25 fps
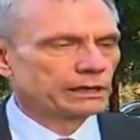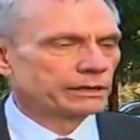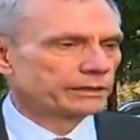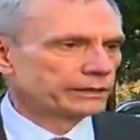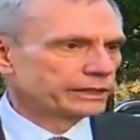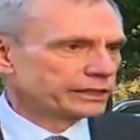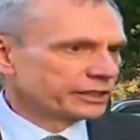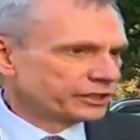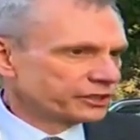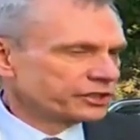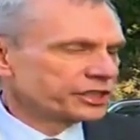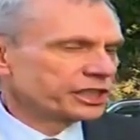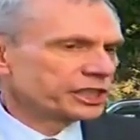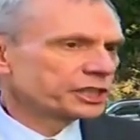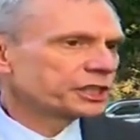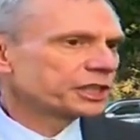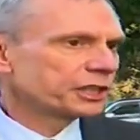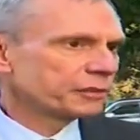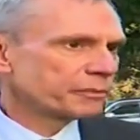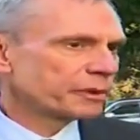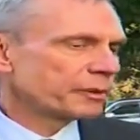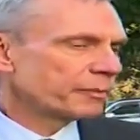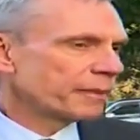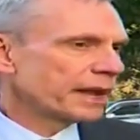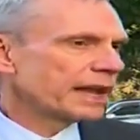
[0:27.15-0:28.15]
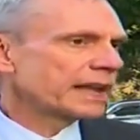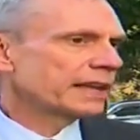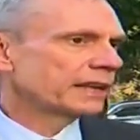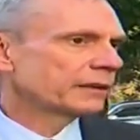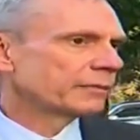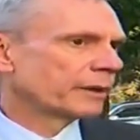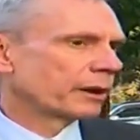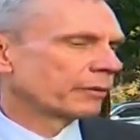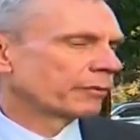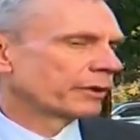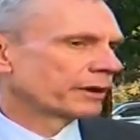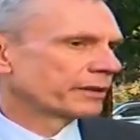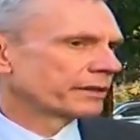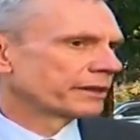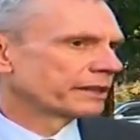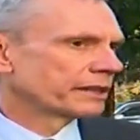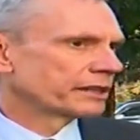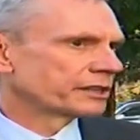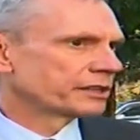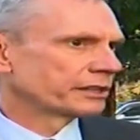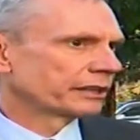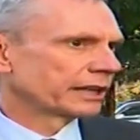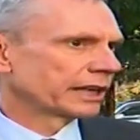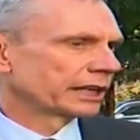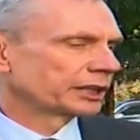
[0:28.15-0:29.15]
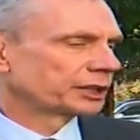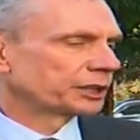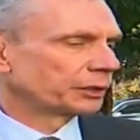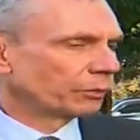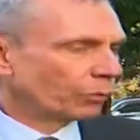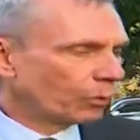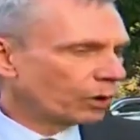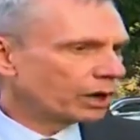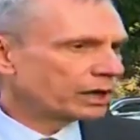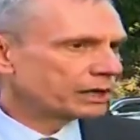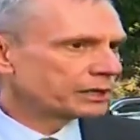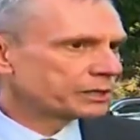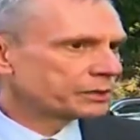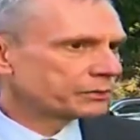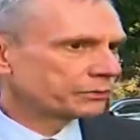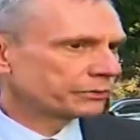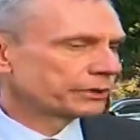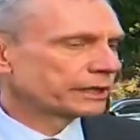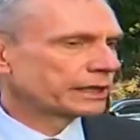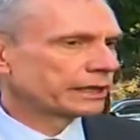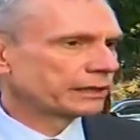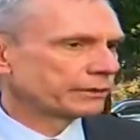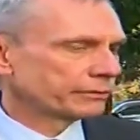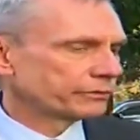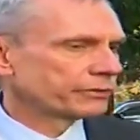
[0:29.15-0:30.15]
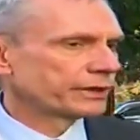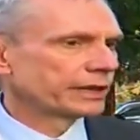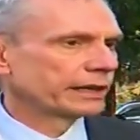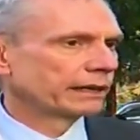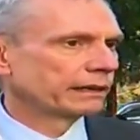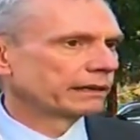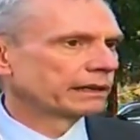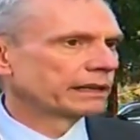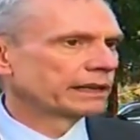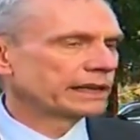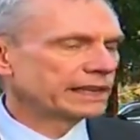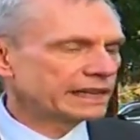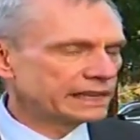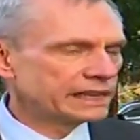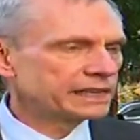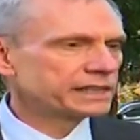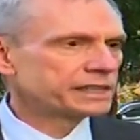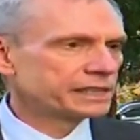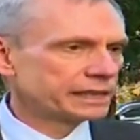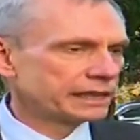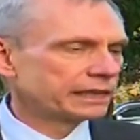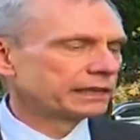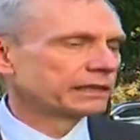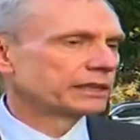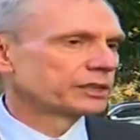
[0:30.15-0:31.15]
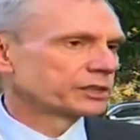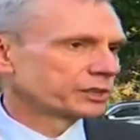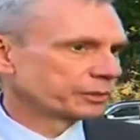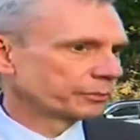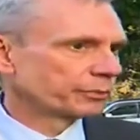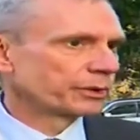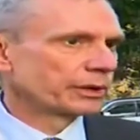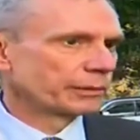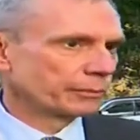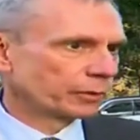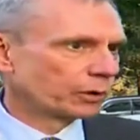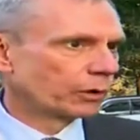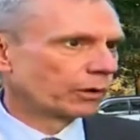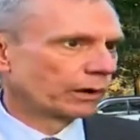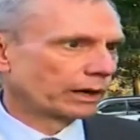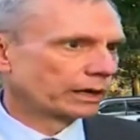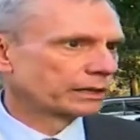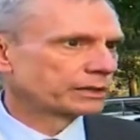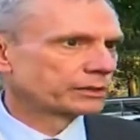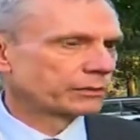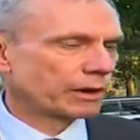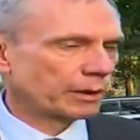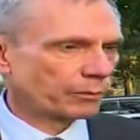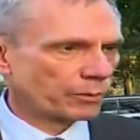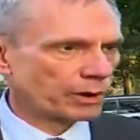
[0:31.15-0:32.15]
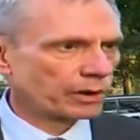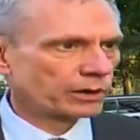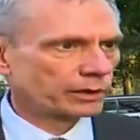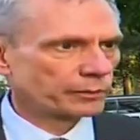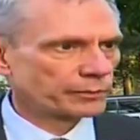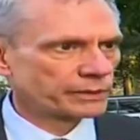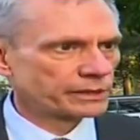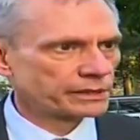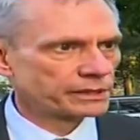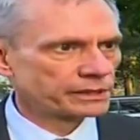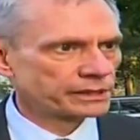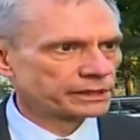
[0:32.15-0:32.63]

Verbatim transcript: the decision to be made about whether this election was free and fair is in the Supreme Court. So I welcome the